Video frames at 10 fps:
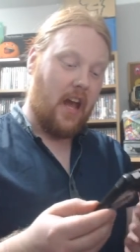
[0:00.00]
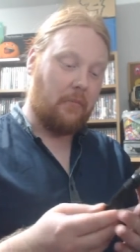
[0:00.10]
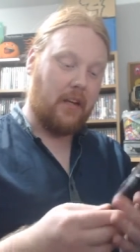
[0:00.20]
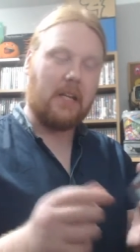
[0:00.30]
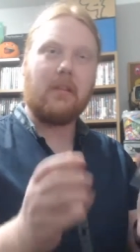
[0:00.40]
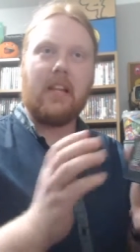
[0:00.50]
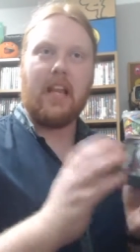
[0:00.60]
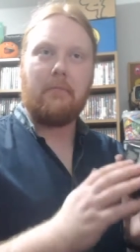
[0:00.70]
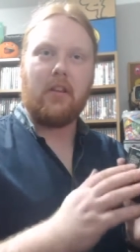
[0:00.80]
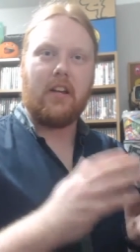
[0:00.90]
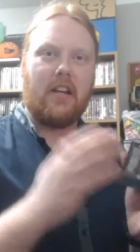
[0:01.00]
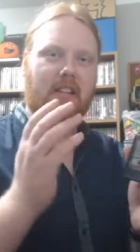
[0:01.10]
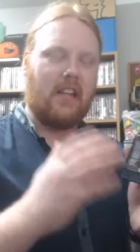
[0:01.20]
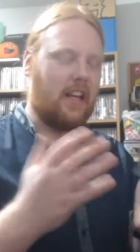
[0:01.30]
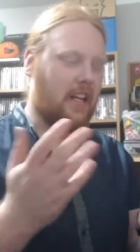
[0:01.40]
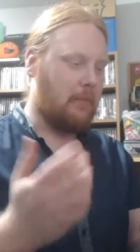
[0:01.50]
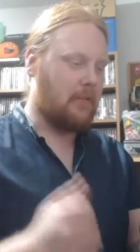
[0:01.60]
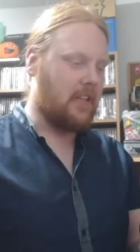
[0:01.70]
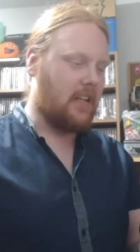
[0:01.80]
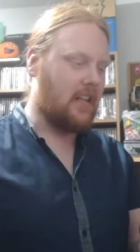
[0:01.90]
I'm going to keep the label on it to let it keep
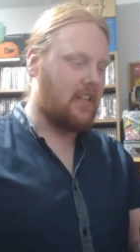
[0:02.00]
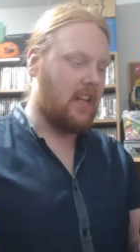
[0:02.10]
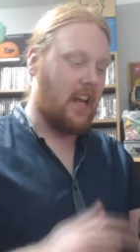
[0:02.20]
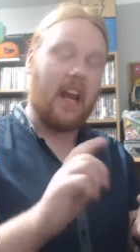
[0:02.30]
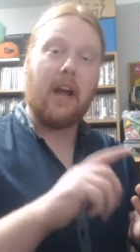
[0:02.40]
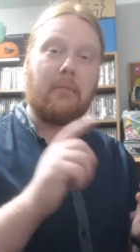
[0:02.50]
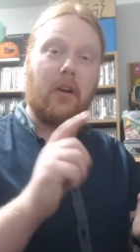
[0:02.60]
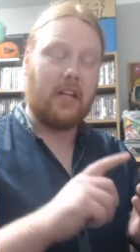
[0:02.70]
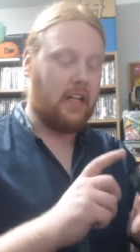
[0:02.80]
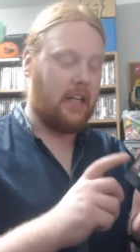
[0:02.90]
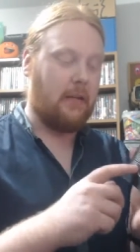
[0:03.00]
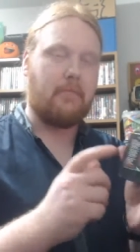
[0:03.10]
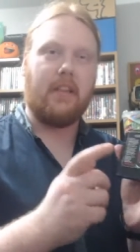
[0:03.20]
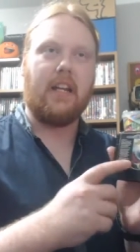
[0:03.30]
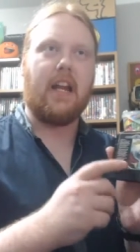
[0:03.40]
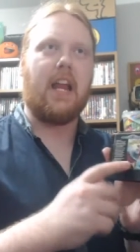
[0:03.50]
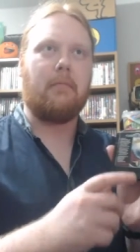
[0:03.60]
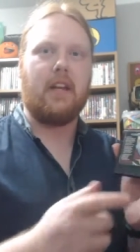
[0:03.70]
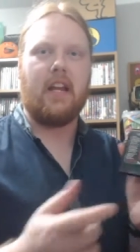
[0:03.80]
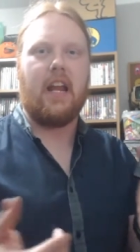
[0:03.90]
its identity, and I am going to keep the
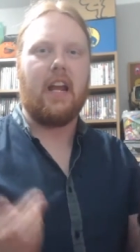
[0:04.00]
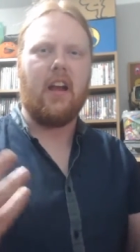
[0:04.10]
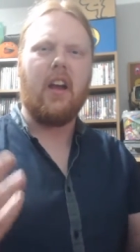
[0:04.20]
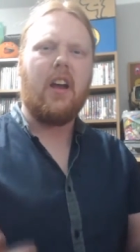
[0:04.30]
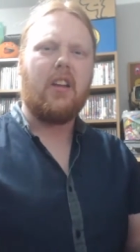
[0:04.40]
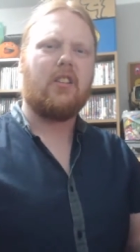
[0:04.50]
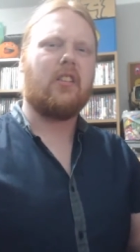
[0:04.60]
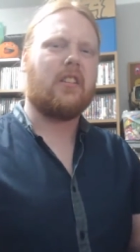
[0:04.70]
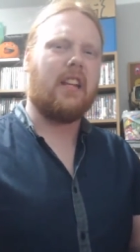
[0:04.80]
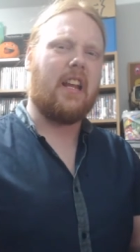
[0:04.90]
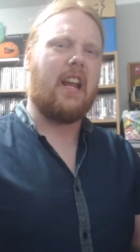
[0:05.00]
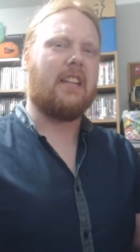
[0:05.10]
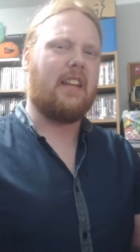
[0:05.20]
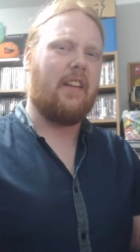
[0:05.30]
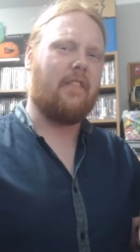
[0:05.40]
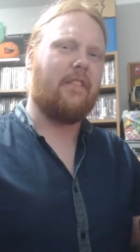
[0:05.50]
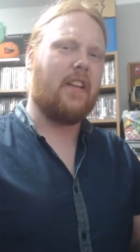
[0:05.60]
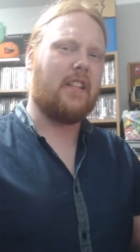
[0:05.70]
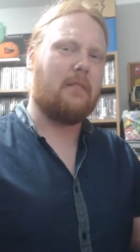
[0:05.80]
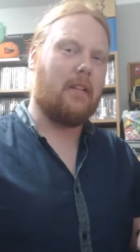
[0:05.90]
game in here just in case I ever
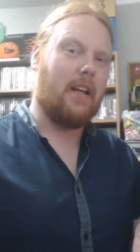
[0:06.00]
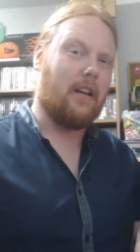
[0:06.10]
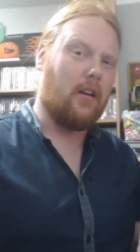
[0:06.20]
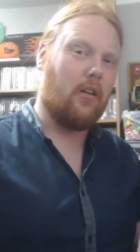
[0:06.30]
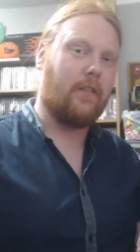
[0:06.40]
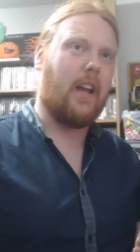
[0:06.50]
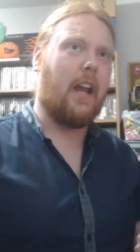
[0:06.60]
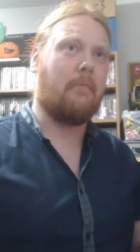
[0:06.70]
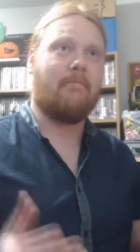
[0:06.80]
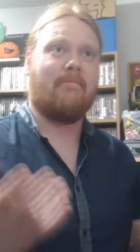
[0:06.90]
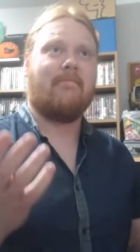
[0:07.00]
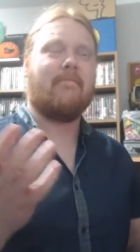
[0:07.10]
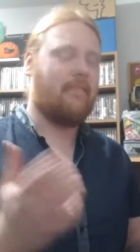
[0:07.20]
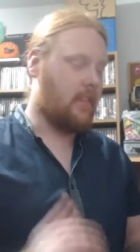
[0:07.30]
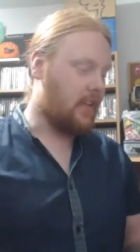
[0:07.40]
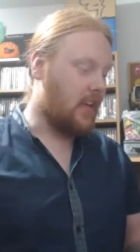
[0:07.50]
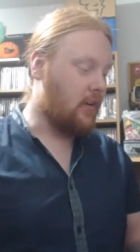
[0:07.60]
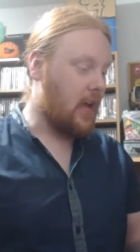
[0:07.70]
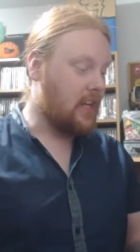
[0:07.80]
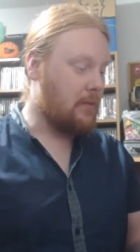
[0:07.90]
fancy playing a golf game. Because I
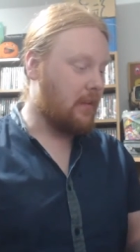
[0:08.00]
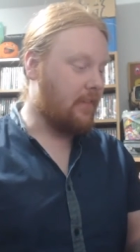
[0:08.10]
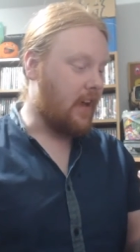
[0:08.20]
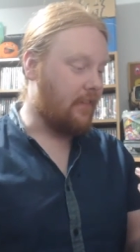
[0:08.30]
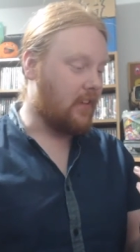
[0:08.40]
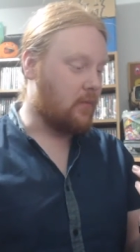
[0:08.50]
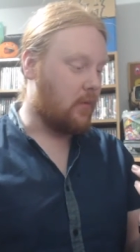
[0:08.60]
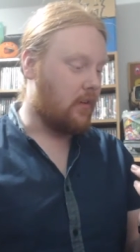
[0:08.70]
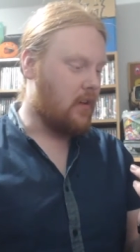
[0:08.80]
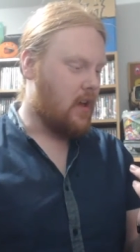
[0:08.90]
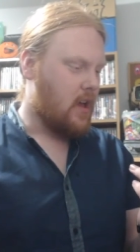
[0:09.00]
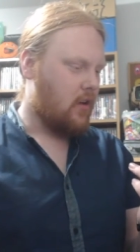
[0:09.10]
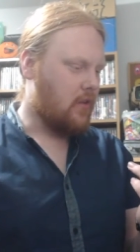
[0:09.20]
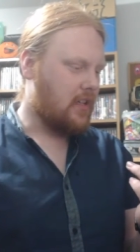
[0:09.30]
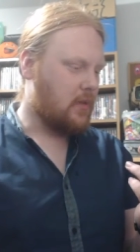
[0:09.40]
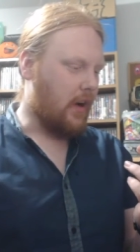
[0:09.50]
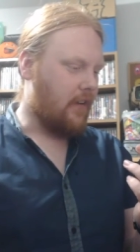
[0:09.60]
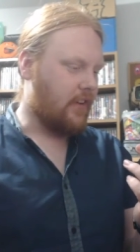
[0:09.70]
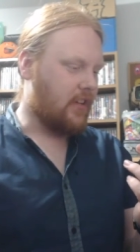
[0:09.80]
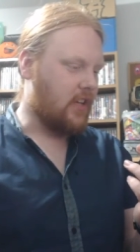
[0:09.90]
don't actually believe I have this one. Although I swear I
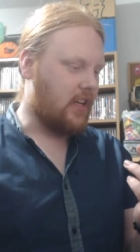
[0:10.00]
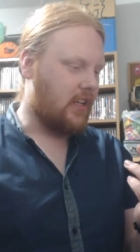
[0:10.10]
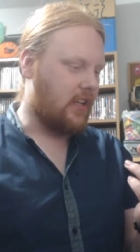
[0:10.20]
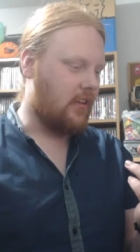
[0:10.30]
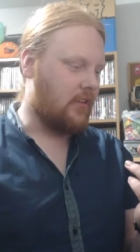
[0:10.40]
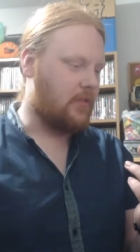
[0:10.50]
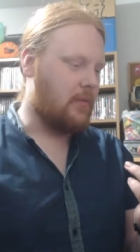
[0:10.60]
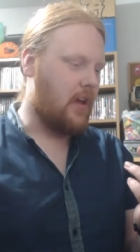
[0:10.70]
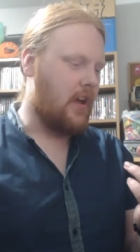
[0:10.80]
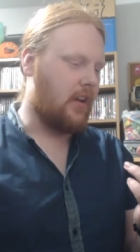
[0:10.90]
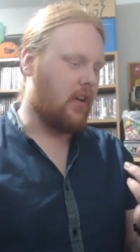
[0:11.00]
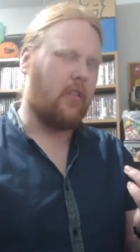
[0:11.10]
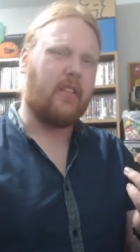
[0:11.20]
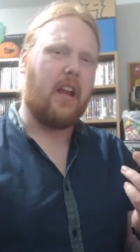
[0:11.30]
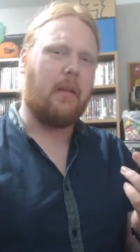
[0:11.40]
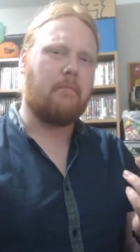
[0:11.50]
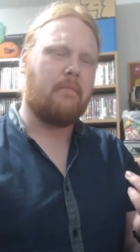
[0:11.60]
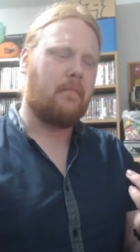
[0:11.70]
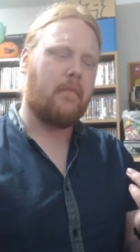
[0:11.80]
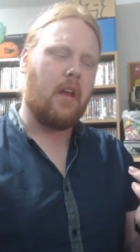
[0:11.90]
have a Jack Nicklaus golf game.
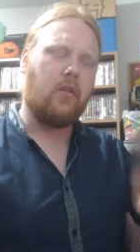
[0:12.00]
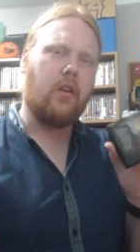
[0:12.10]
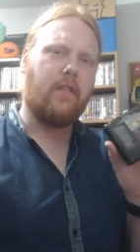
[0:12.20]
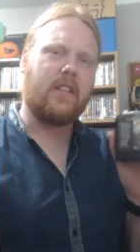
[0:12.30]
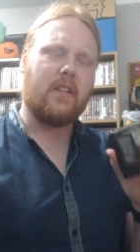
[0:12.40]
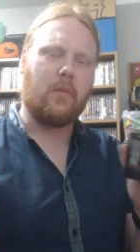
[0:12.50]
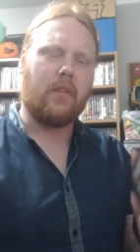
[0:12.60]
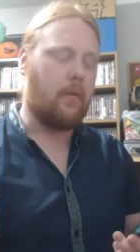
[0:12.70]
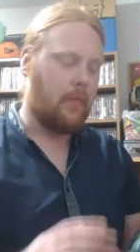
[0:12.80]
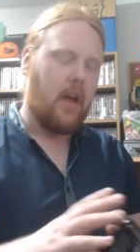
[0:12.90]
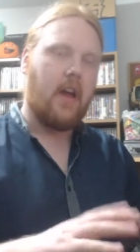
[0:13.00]
I don't know if it's this one though.